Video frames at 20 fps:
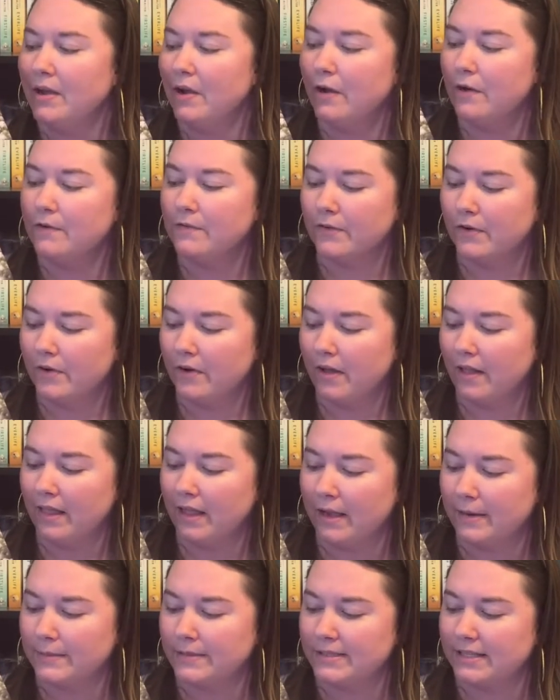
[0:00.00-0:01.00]
Overall,
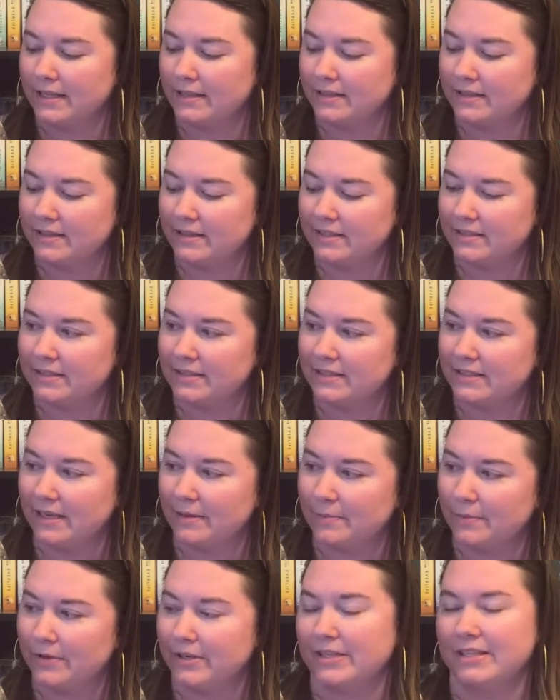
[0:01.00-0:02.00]
I would say that this is a
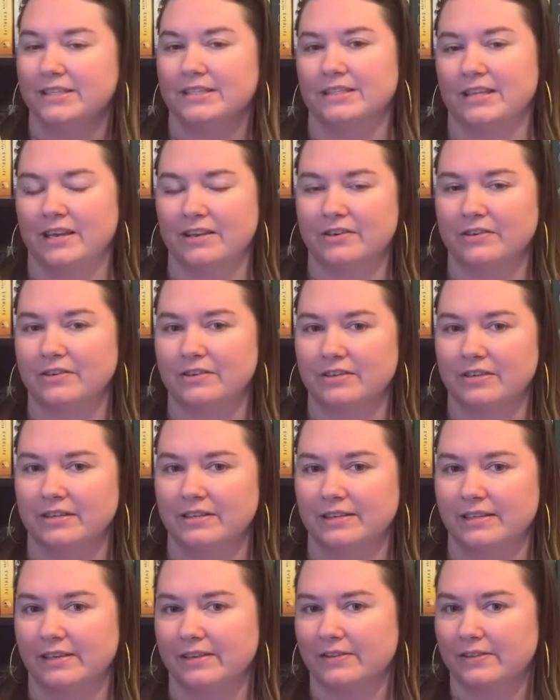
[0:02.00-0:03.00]
pretty standard
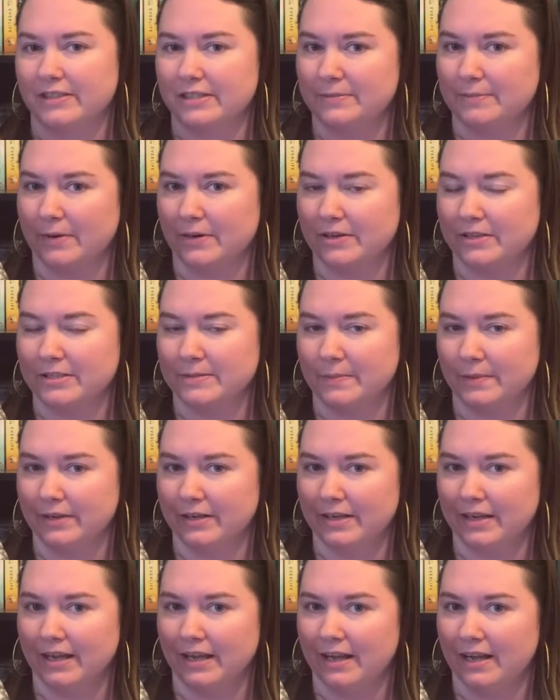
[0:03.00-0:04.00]
Nicholas Sparks
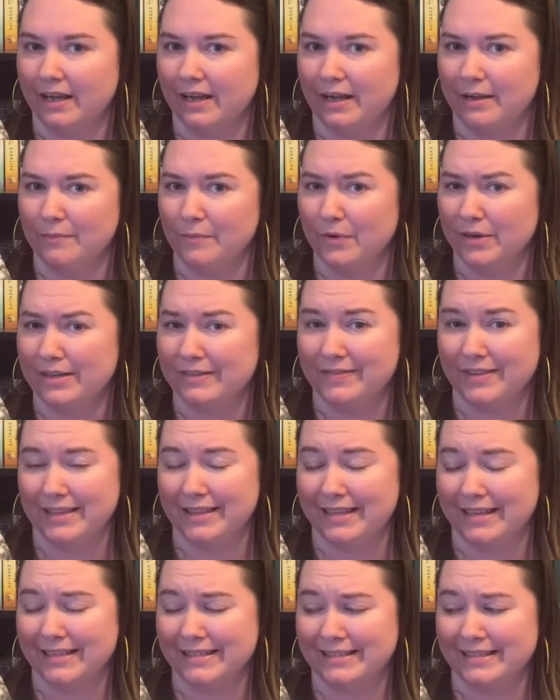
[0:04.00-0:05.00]
book. One of the
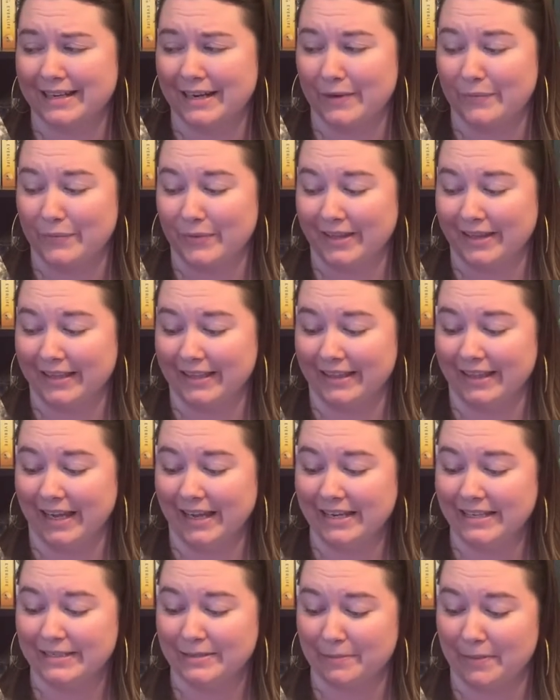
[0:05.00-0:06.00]
things that I really
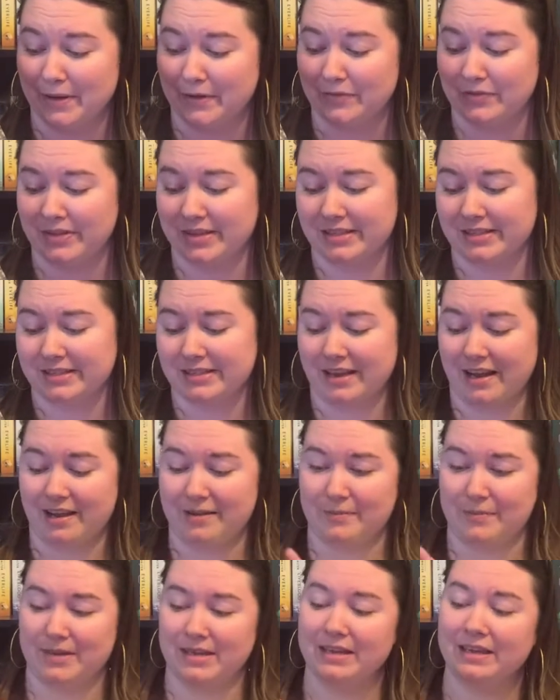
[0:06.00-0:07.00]
liked about this
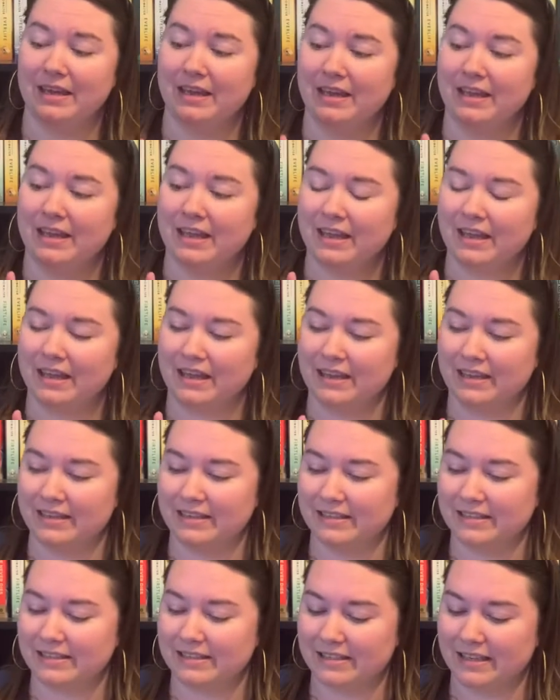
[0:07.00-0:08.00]
copy
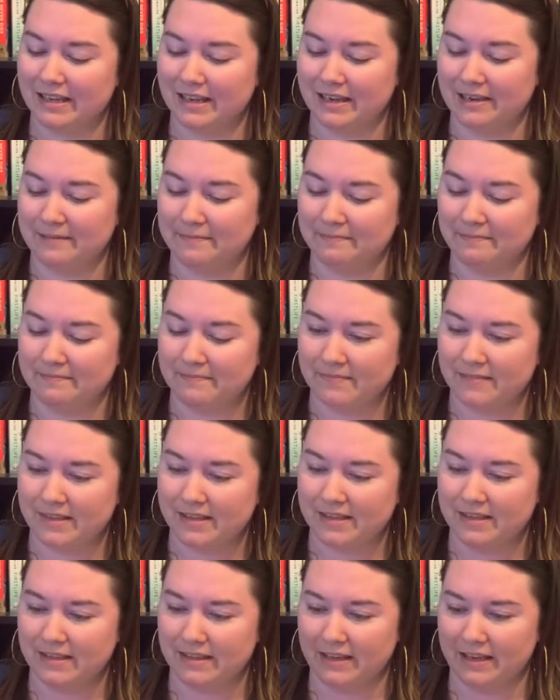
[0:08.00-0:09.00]
is
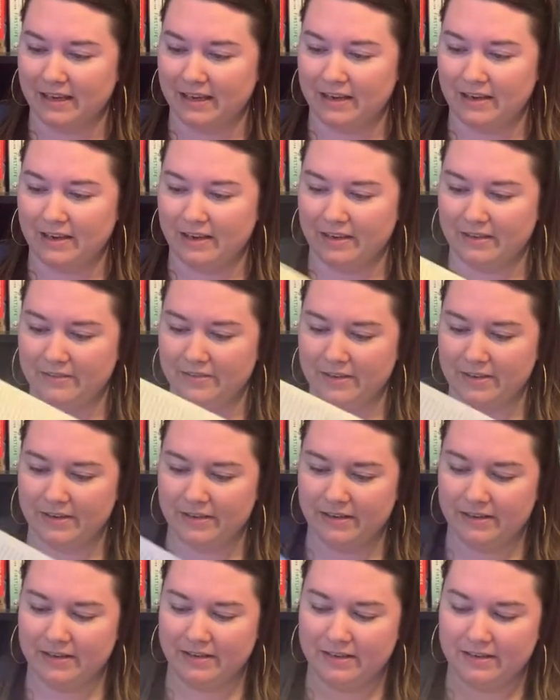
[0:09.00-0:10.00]
the
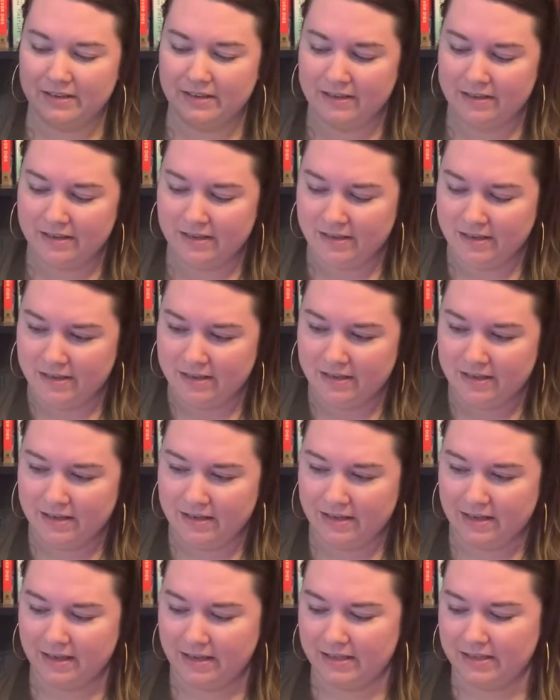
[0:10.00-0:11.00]
cover
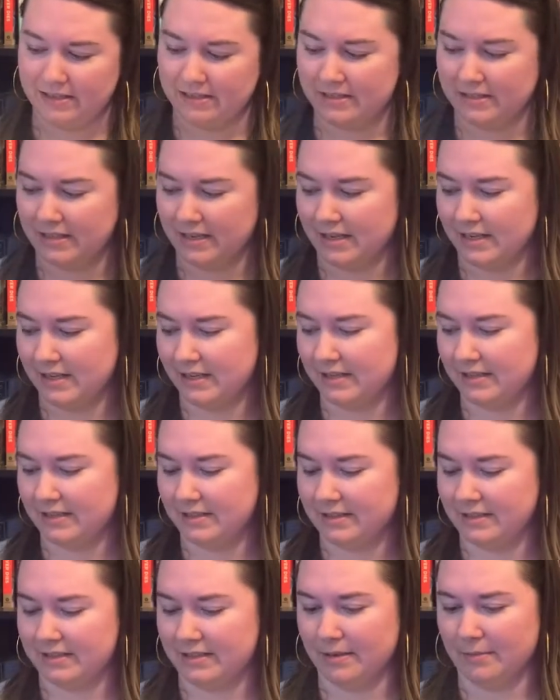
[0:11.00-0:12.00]
is
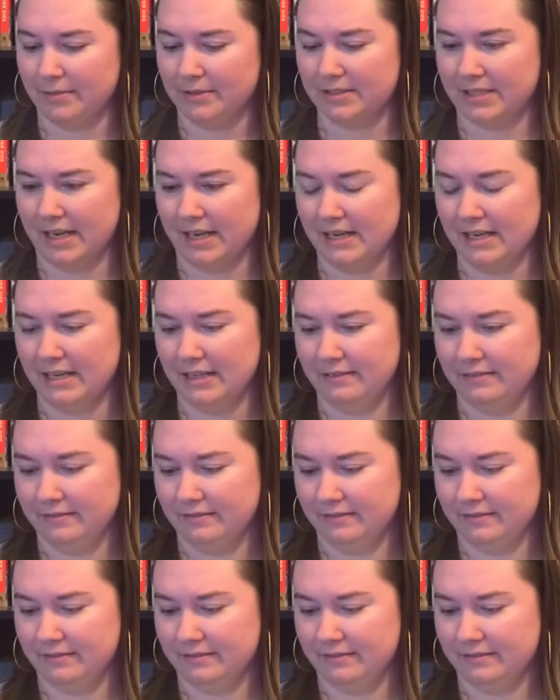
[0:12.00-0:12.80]
double-sided,